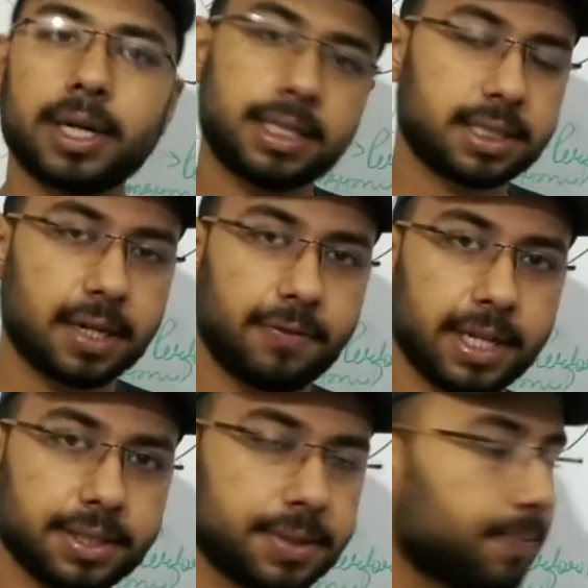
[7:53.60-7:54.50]
on its
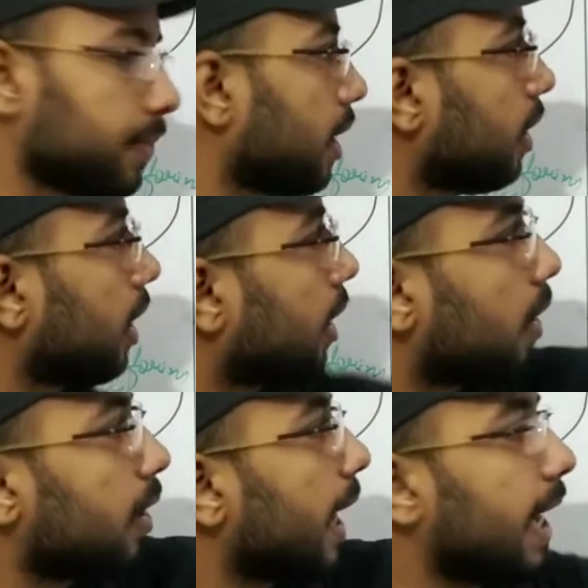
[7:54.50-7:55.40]
surface.
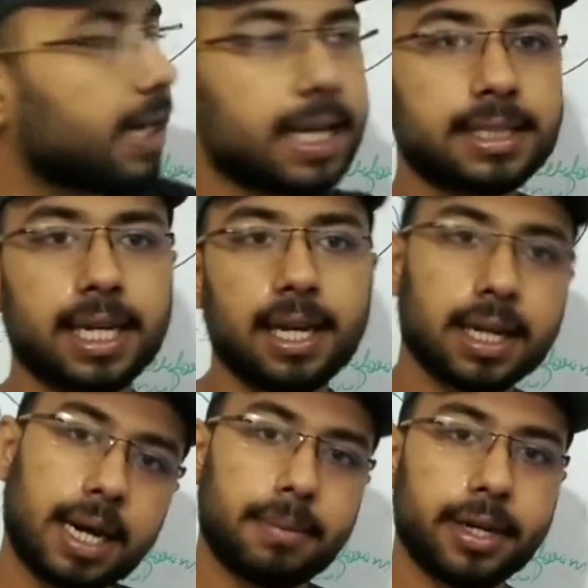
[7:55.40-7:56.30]
NK cell
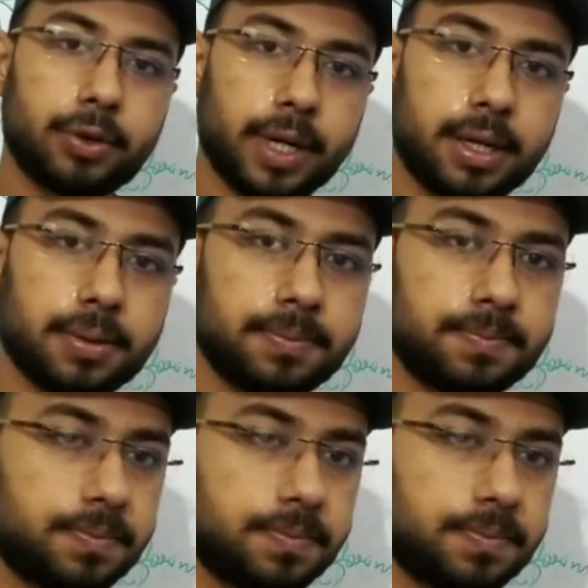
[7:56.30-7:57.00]
commit to it,